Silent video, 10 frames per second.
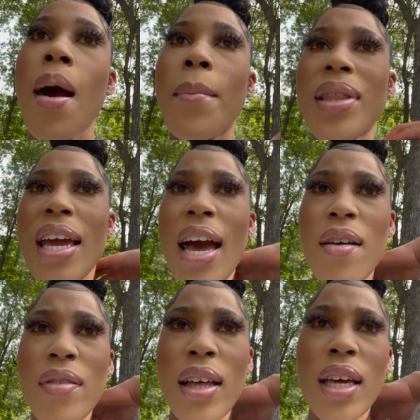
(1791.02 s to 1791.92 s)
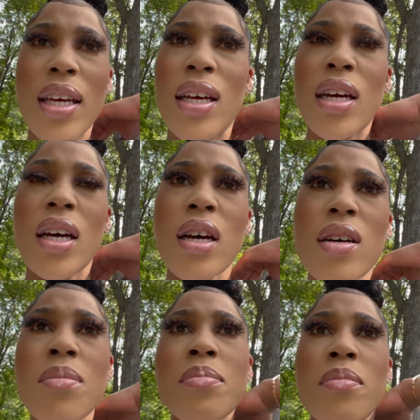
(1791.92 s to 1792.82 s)
But they have like
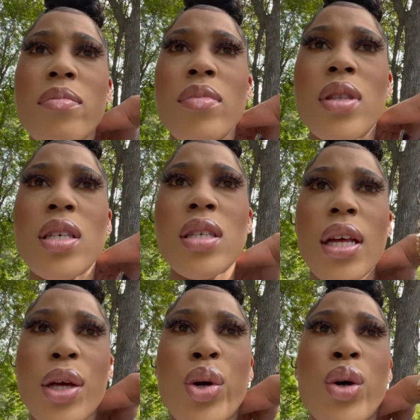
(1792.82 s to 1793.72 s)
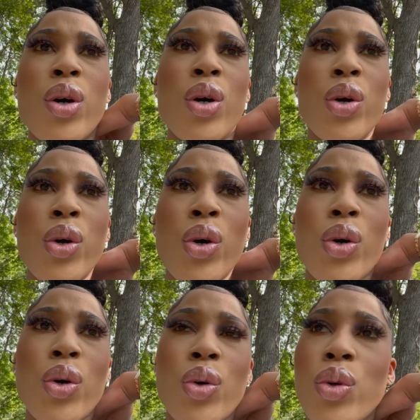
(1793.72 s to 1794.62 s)
um, these like
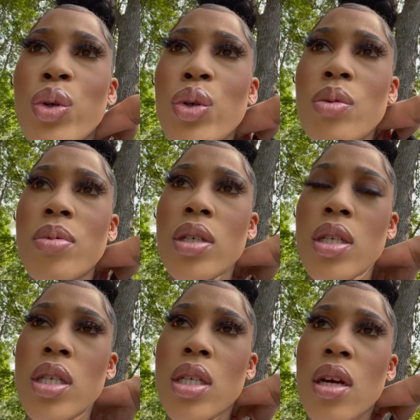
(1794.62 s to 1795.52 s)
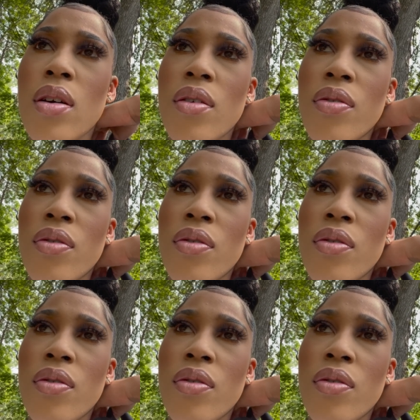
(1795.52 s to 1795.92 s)
hula hoops and stuff